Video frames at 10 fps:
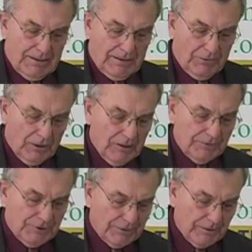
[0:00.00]

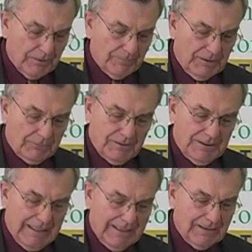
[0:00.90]
long term. It will
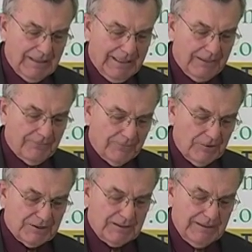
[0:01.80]
not
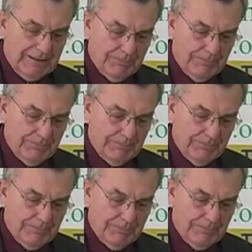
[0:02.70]
adversely